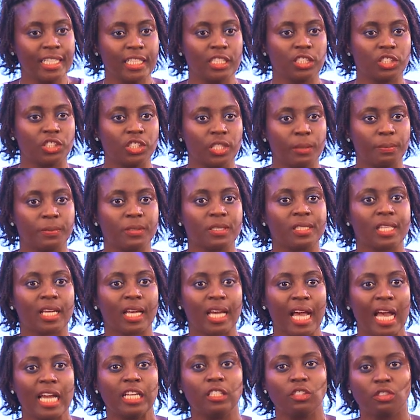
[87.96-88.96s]
leadership is the
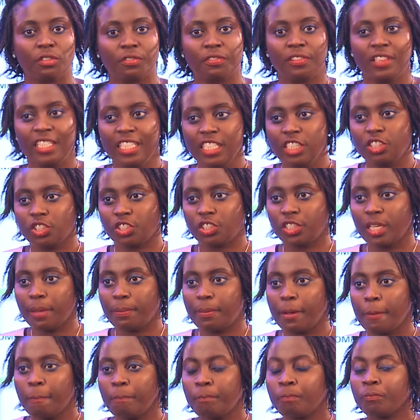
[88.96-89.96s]
kind of leadership
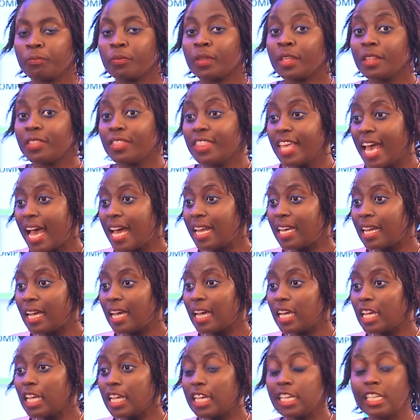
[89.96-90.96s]
that
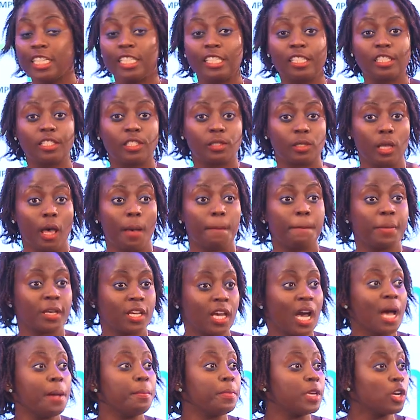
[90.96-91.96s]
is
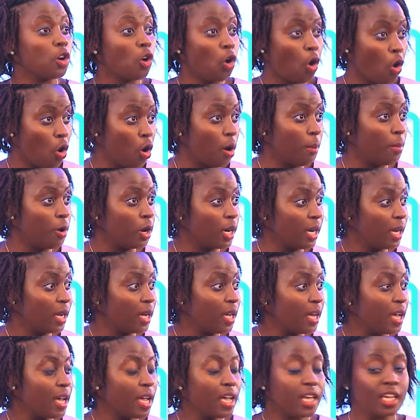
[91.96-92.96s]
becoming common
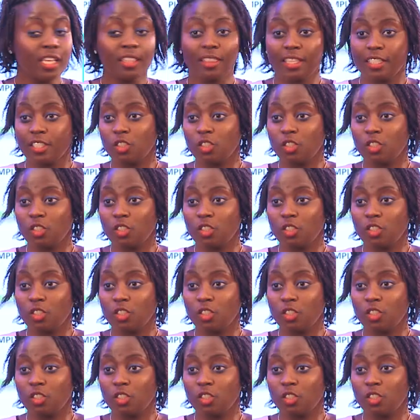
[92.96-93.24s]
in